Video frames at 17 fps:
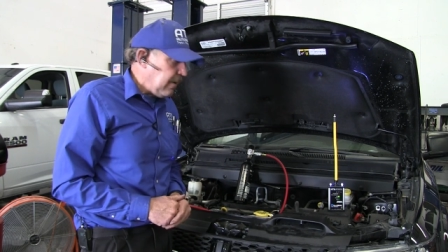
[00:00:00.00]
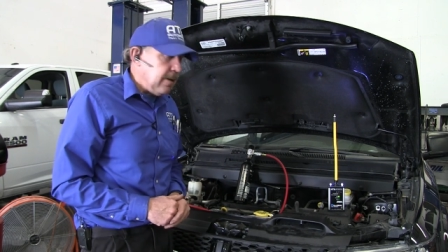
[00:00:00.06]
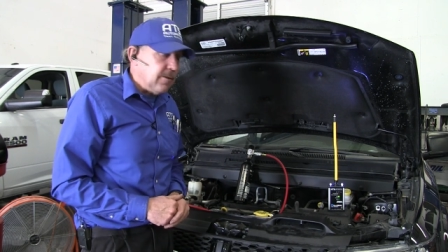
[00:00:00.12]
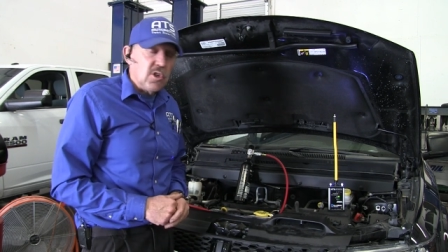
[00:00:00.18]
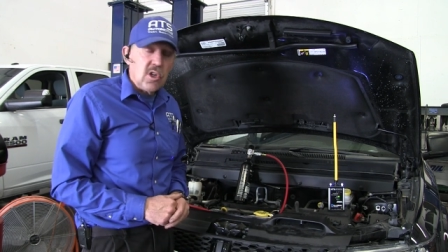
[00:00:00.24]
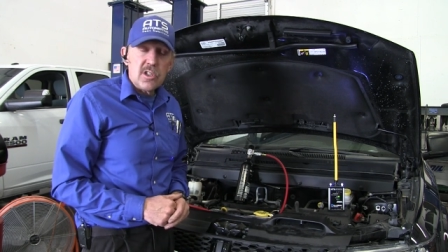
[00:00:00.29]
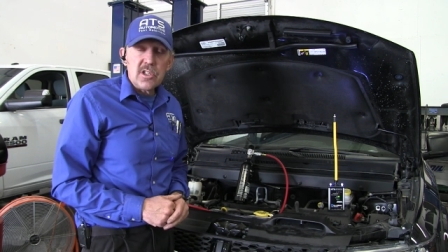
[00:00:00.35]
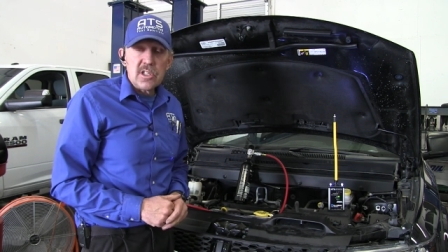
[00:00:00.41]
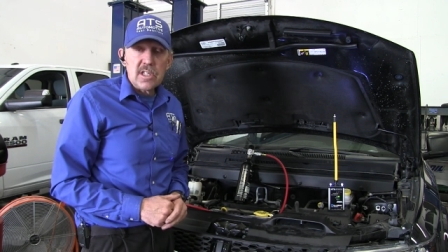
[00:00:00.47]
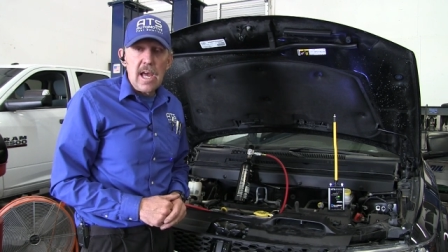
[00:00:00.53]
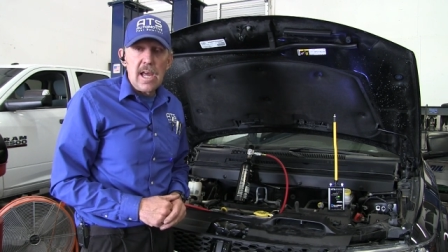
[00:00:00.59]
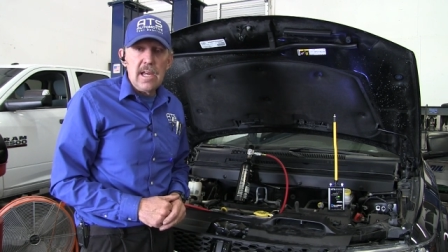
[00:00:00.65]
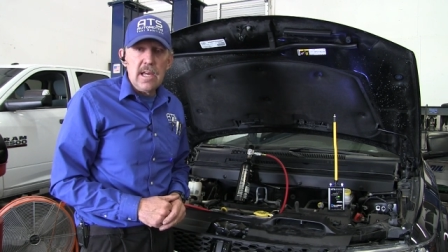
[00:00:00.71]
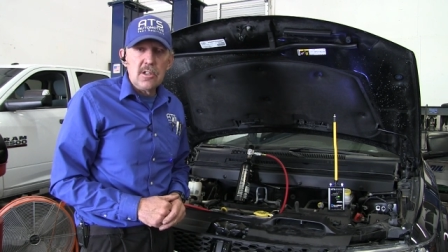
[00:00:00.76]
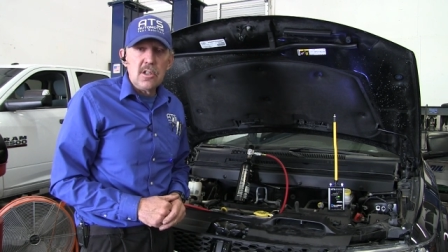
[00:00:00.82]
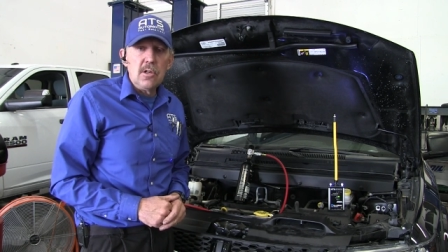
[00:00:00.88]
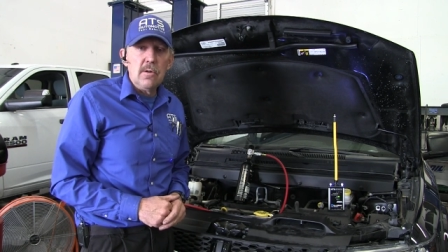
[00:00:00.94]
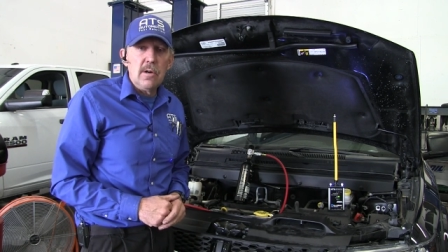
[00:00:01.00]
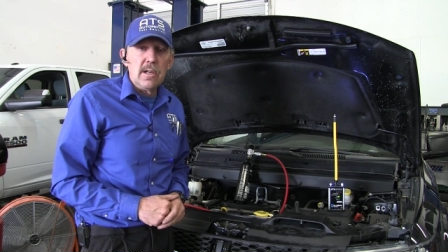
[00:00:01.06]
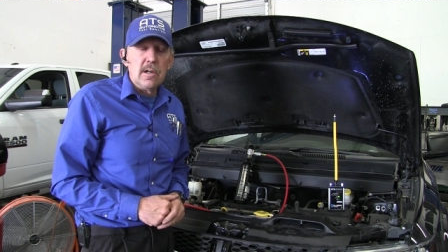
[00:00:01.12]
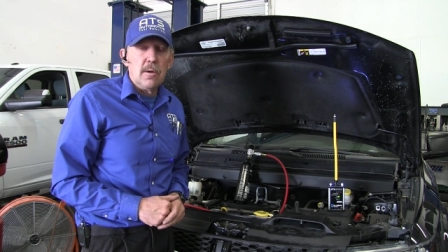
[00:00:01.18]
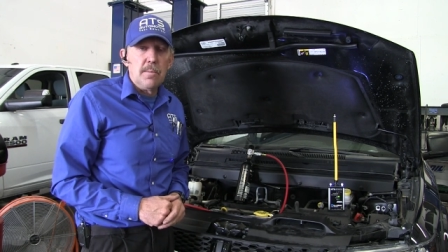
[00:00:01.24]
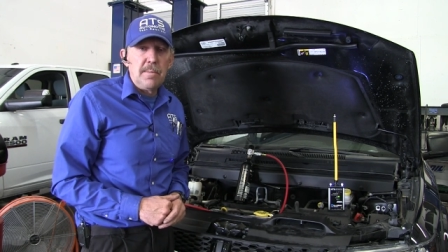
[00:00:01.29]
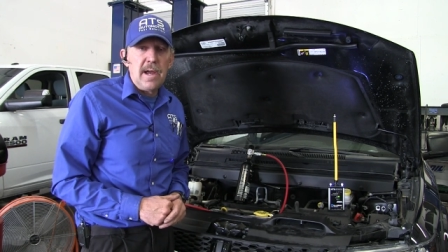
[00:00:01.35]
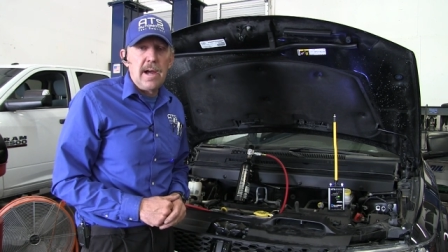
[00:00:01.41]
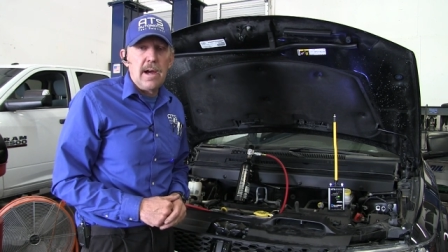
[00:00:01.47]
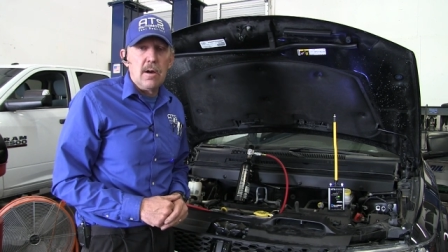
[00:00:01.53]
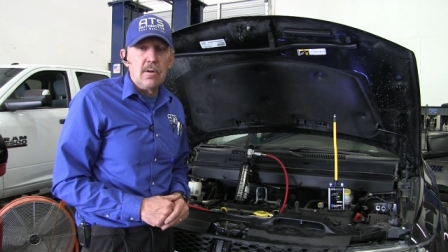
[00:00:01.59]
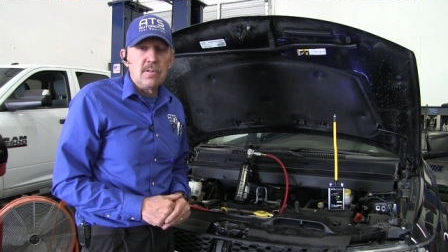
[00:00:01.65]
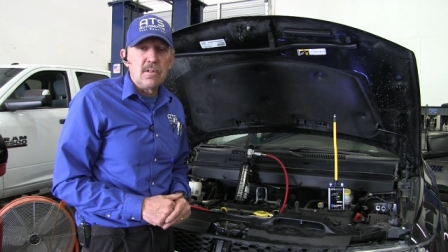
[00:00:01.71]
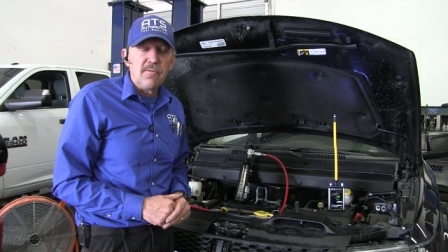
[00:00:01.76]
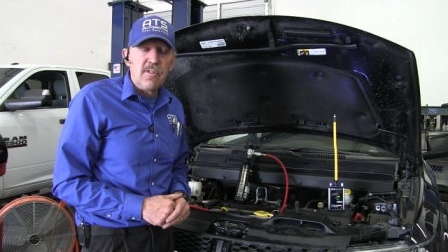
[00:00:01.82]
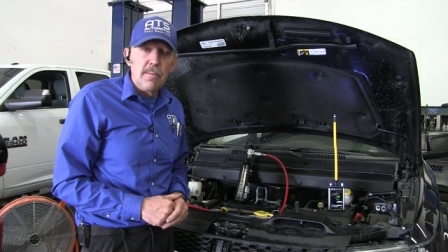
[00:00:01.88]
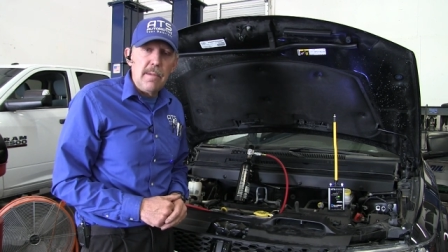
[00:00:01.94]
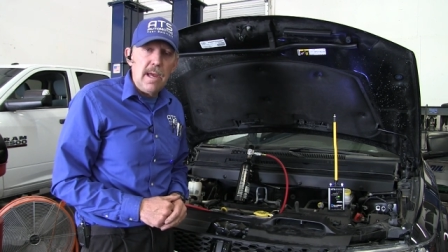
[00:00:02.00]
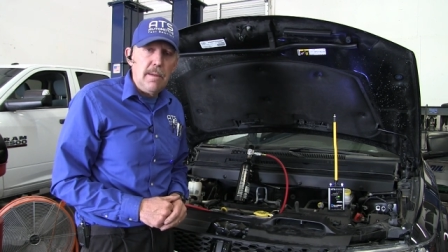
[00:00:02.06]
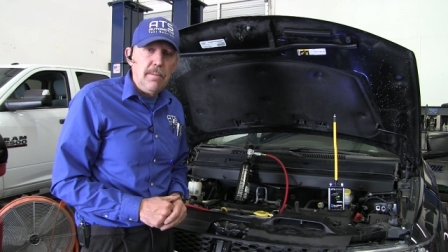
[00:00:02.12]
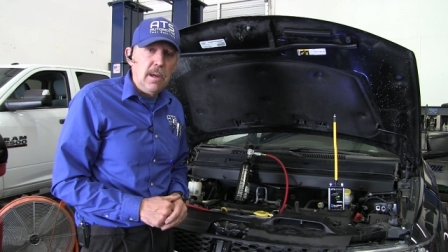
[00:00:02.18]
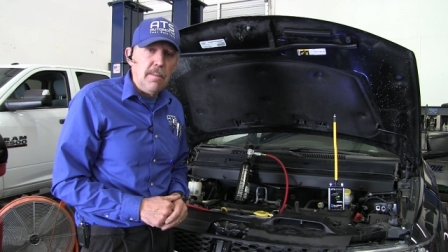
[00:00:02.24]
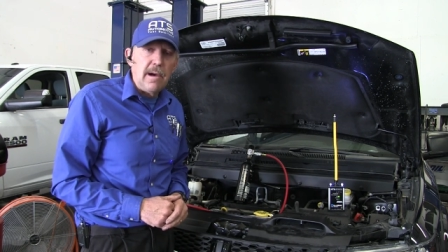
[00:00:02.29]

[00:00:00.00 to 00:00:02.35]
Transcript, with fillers: just stay at 200 pounds for maybe